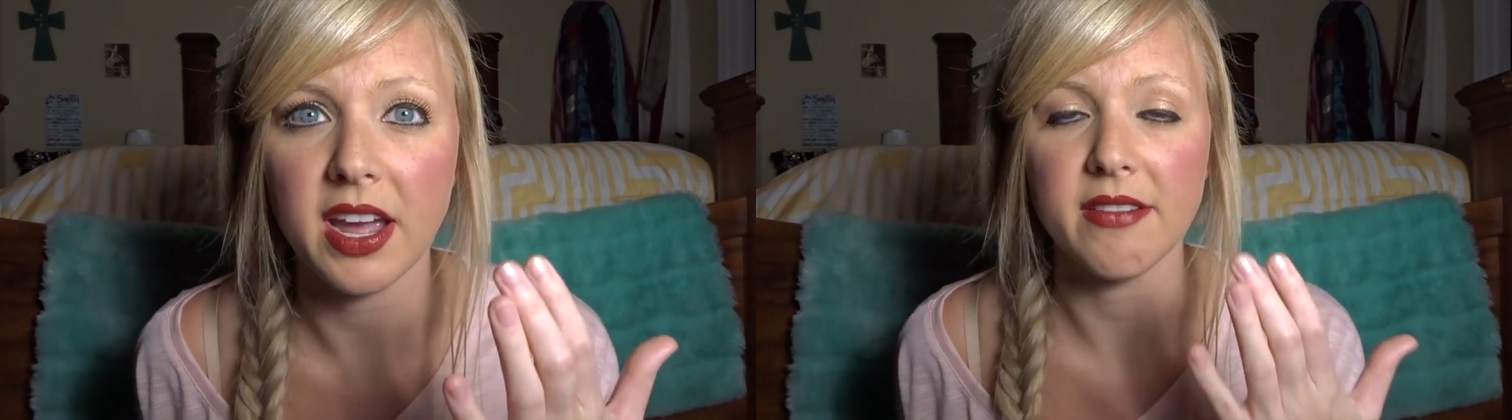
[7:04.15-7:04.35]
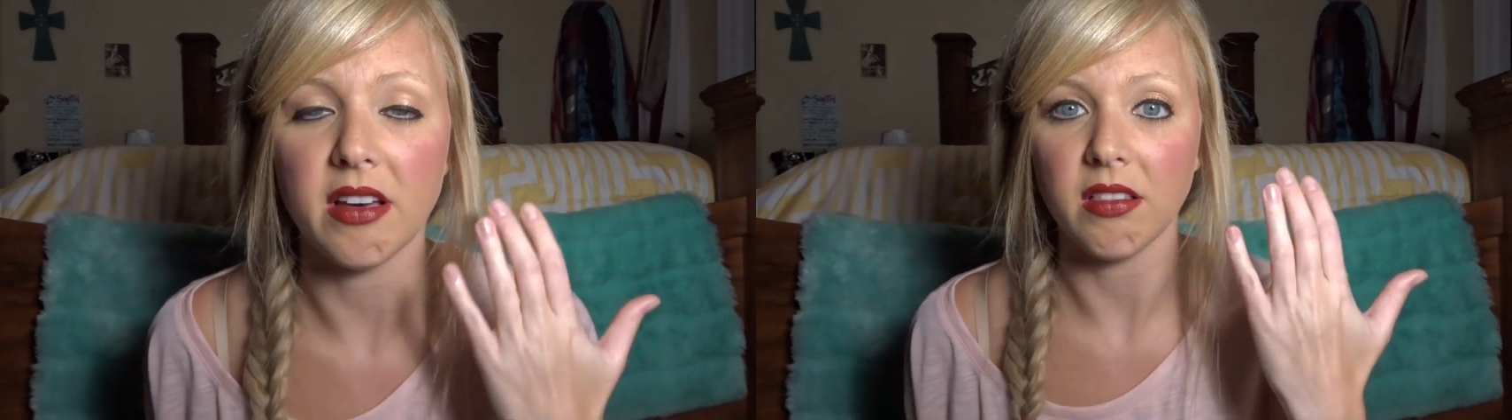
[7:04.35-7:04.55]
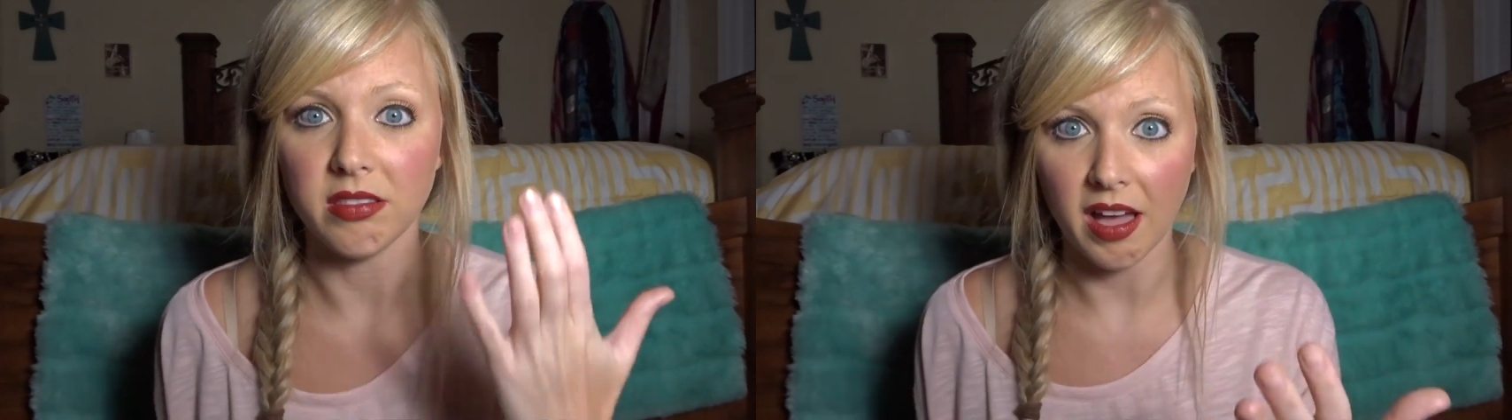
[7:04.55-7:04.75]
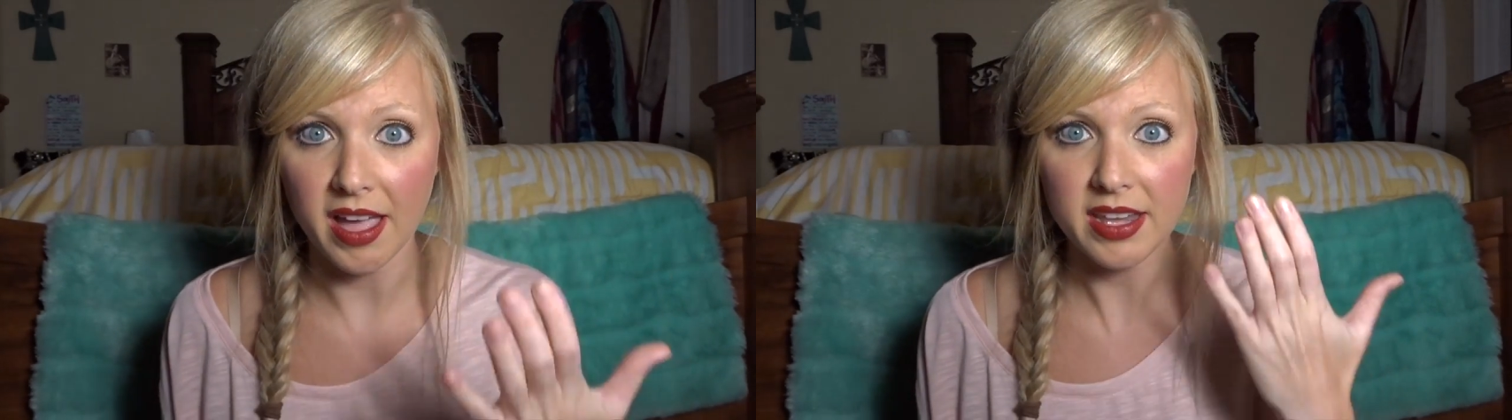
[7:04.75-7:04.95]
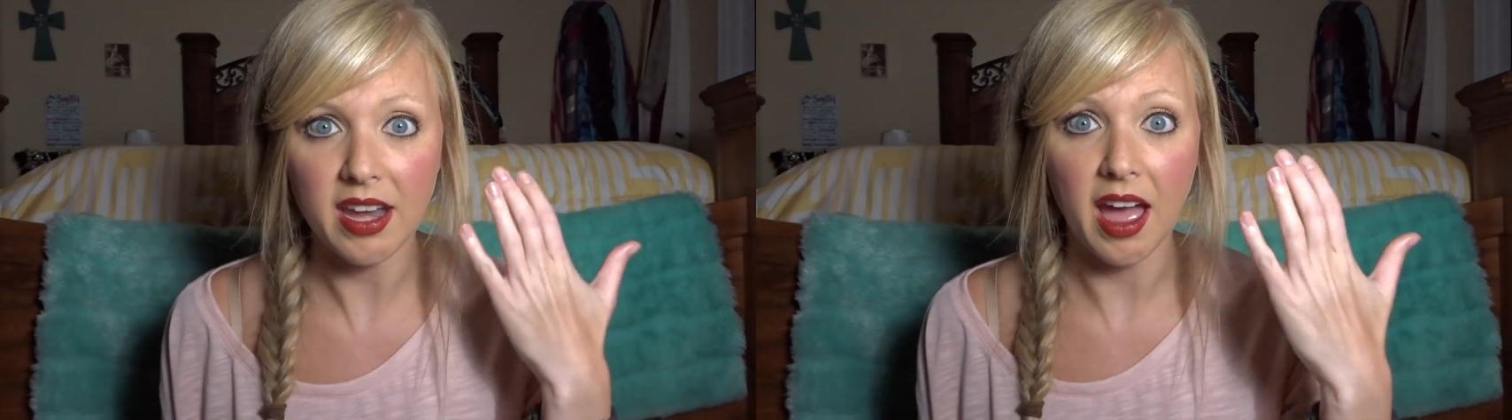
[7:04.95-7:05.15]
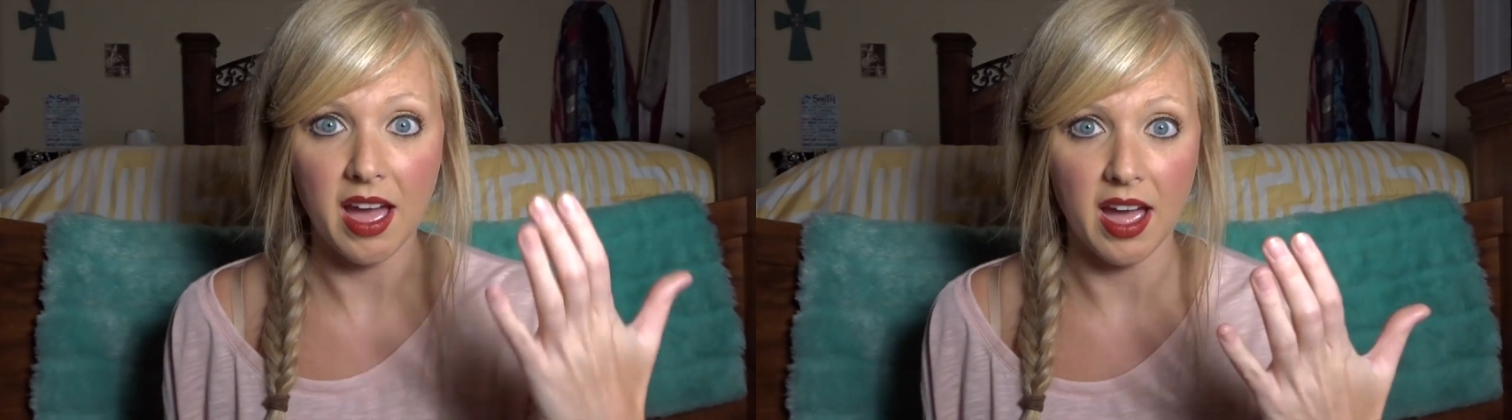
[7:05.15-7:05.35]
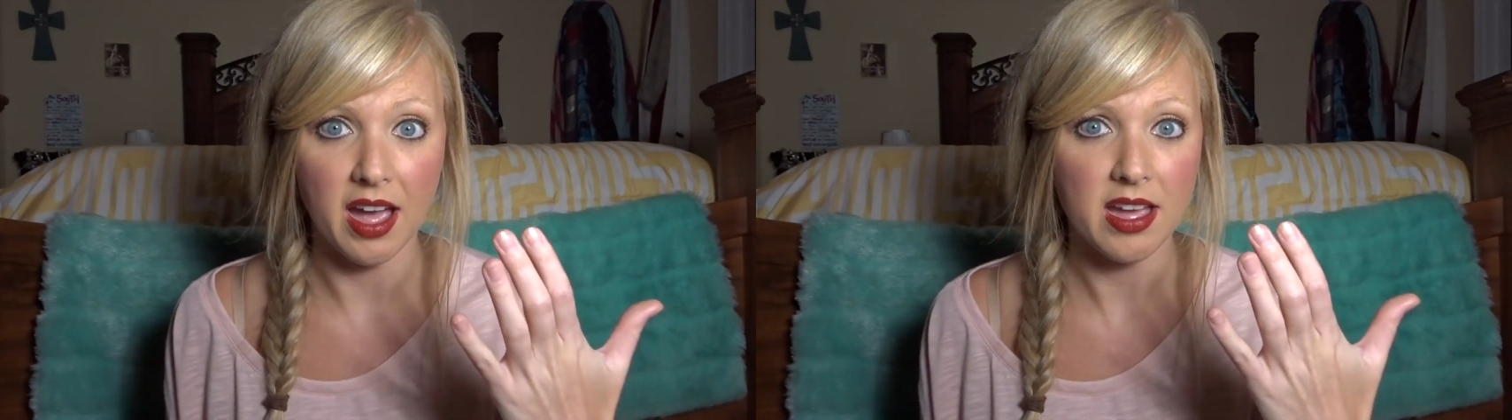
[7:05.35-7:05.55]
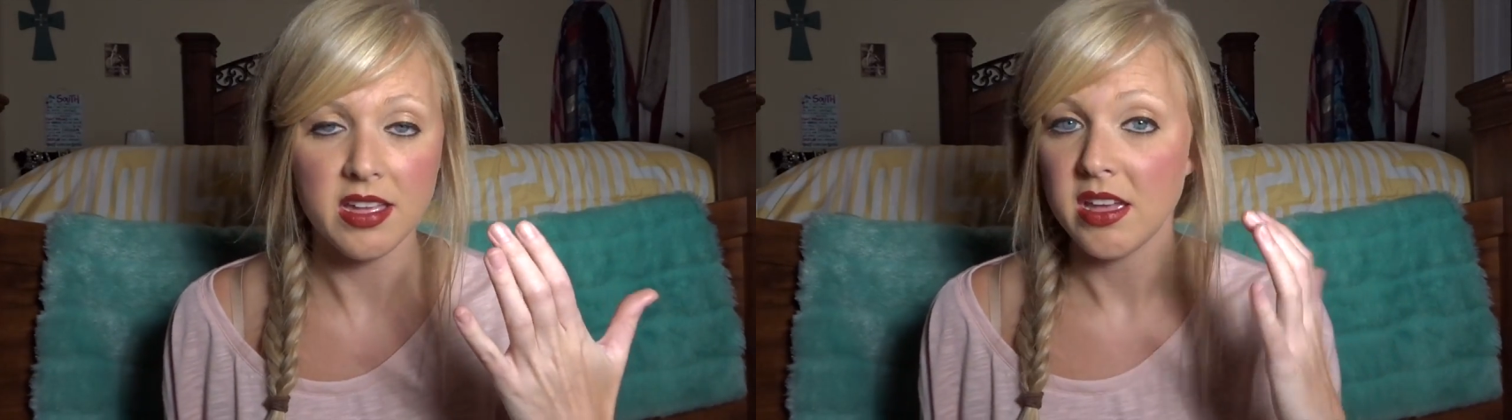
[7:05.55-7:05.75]
to have a light
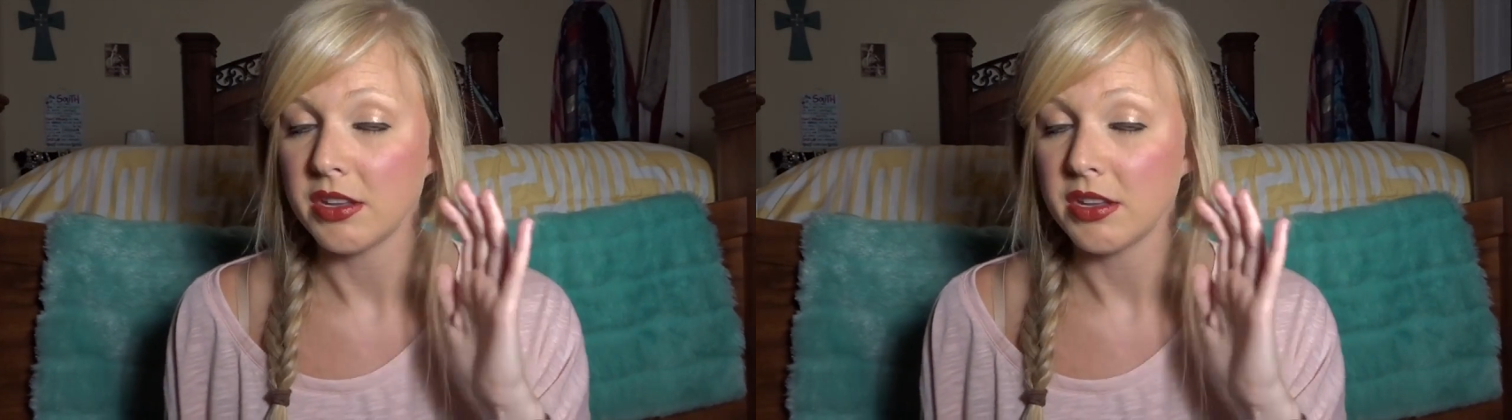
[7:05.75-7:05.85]
eye,